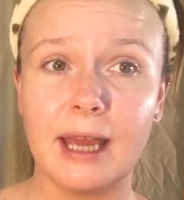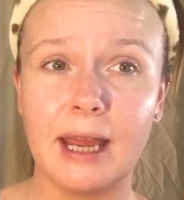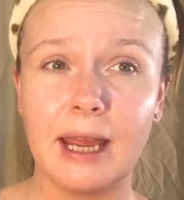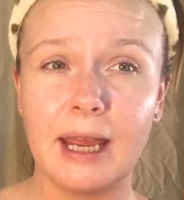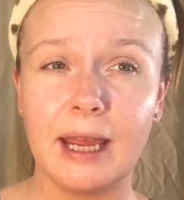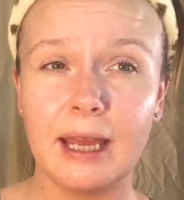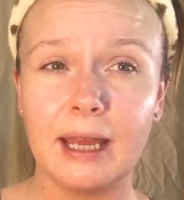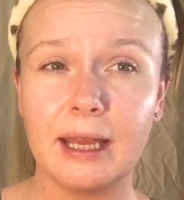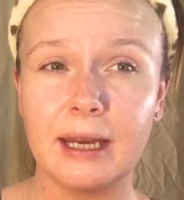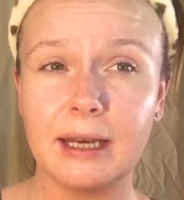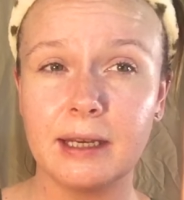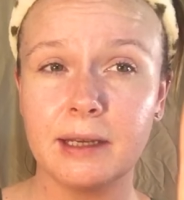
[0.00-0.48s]

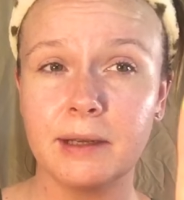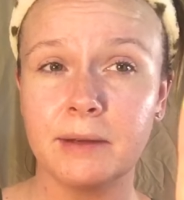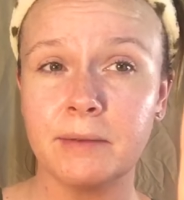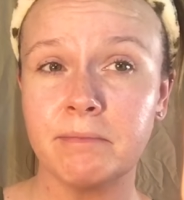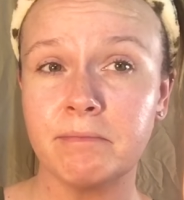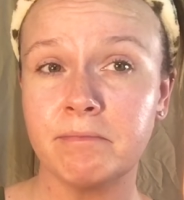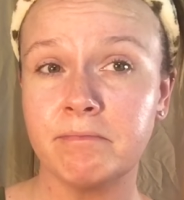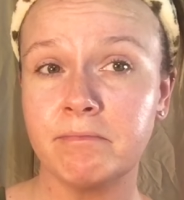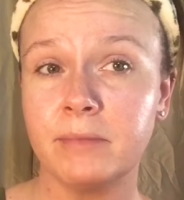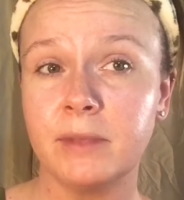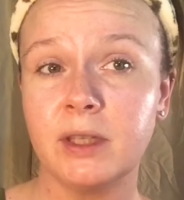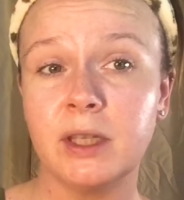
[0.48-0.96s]
and
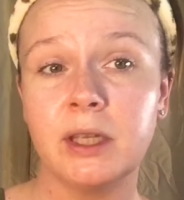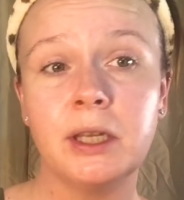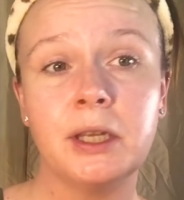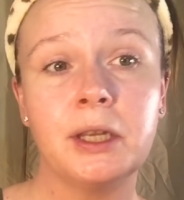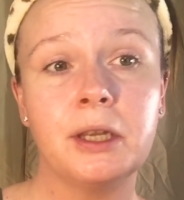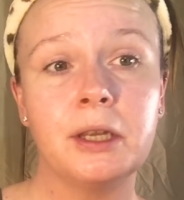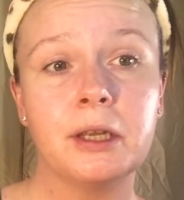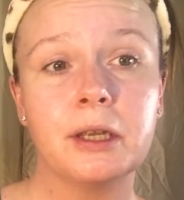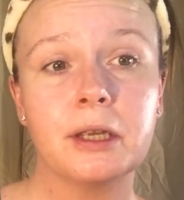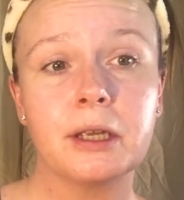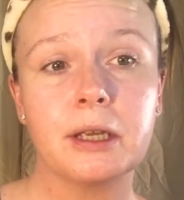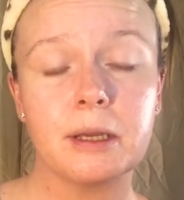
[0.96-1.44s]

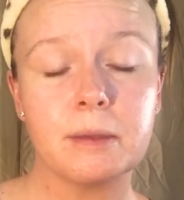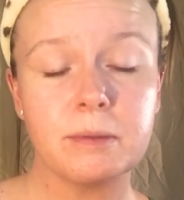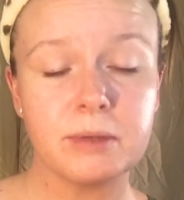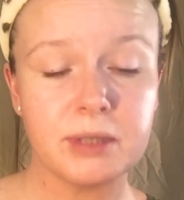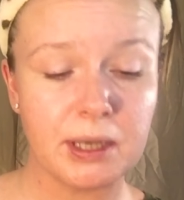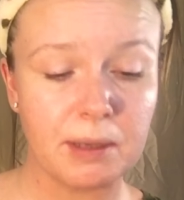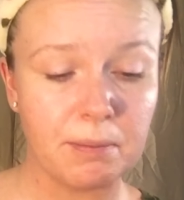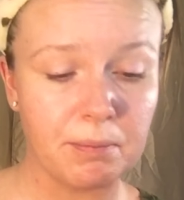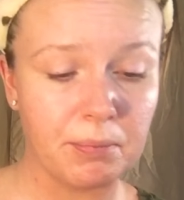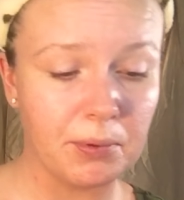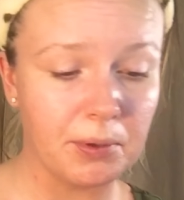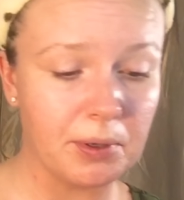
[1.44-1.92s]
it comes
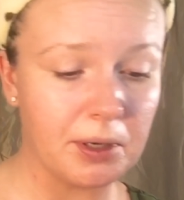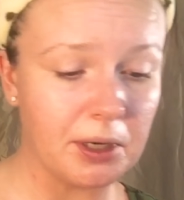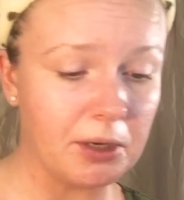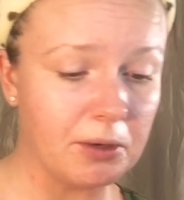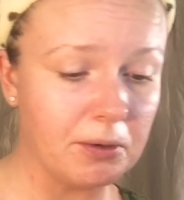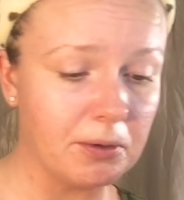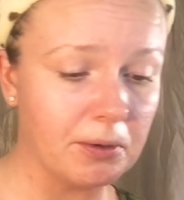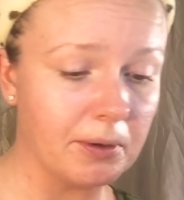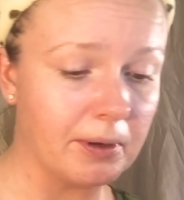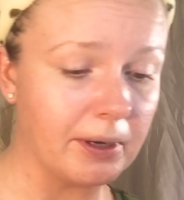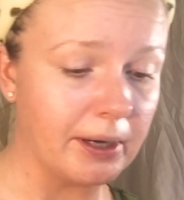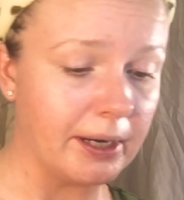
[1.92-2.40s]
out pretty
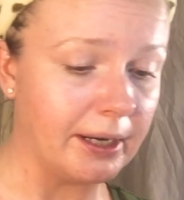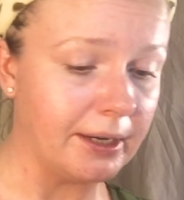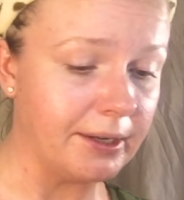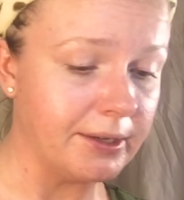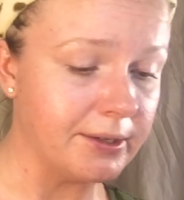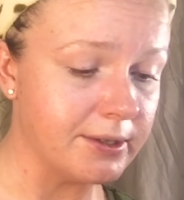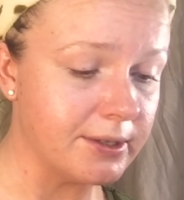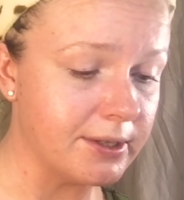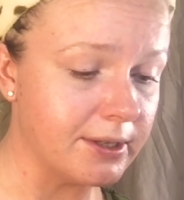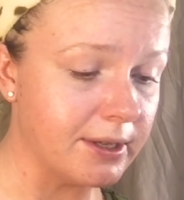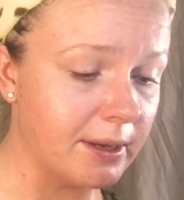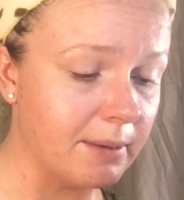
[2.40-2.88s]

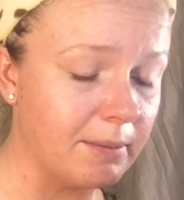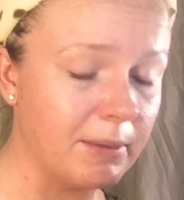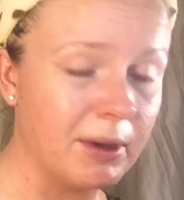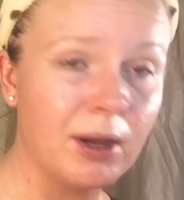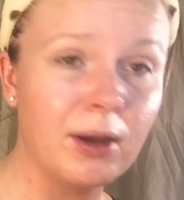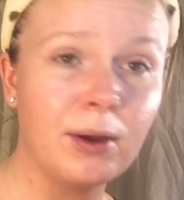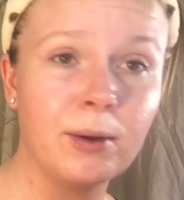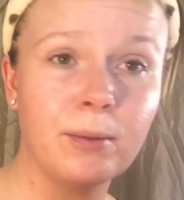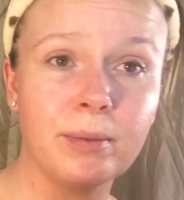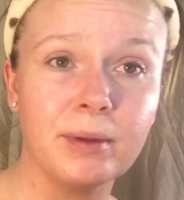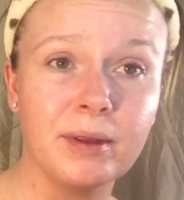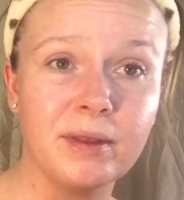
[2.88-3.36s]
green, so I'm
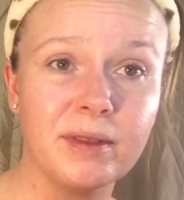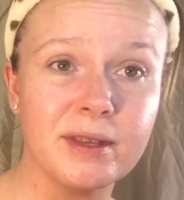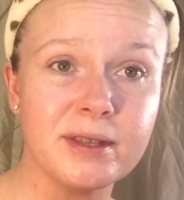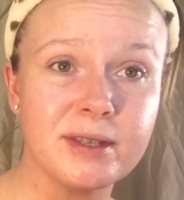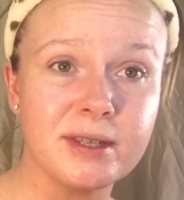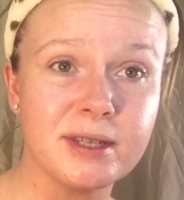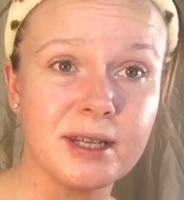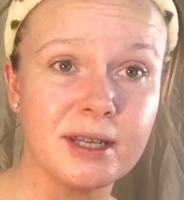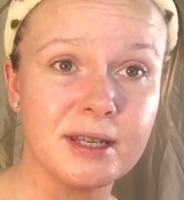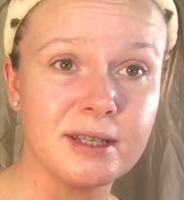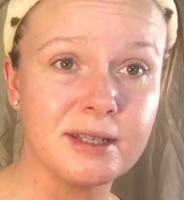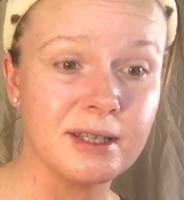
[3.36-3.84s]
hoping
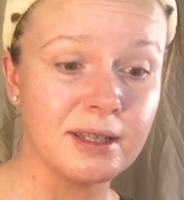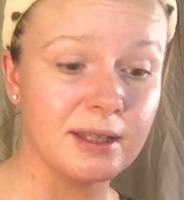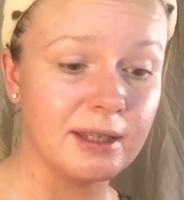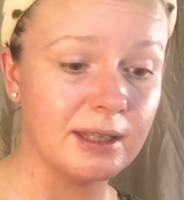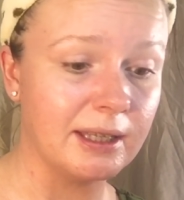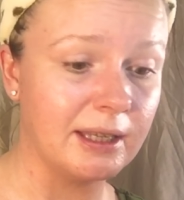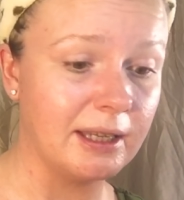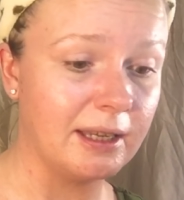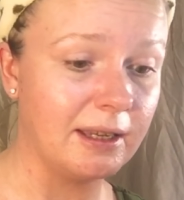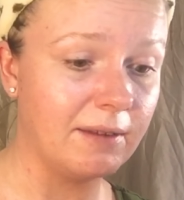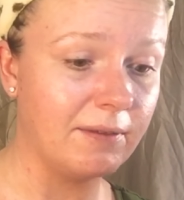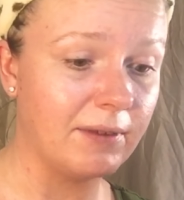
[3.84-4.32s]
this doesn't
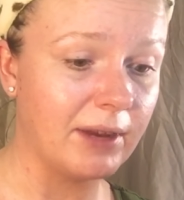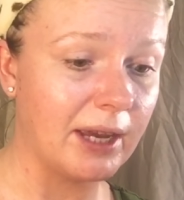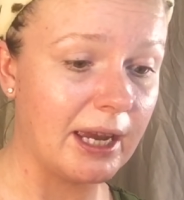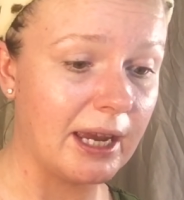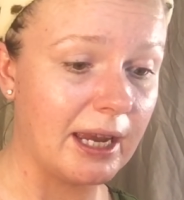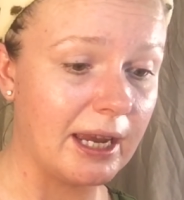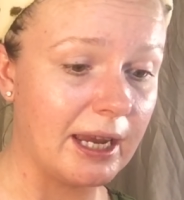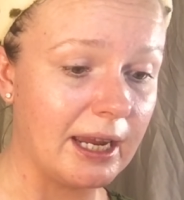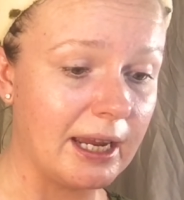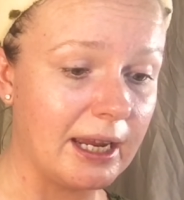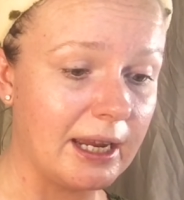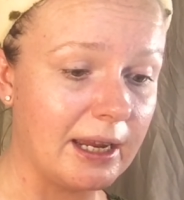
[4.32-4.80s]
leave
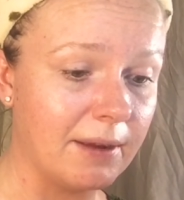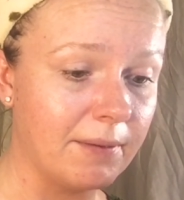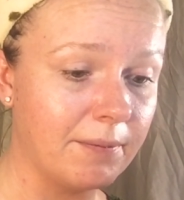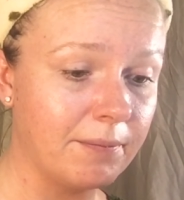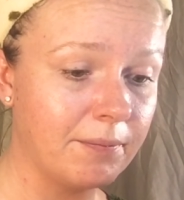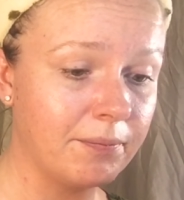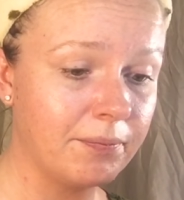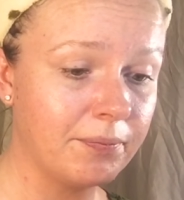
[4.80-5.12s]
a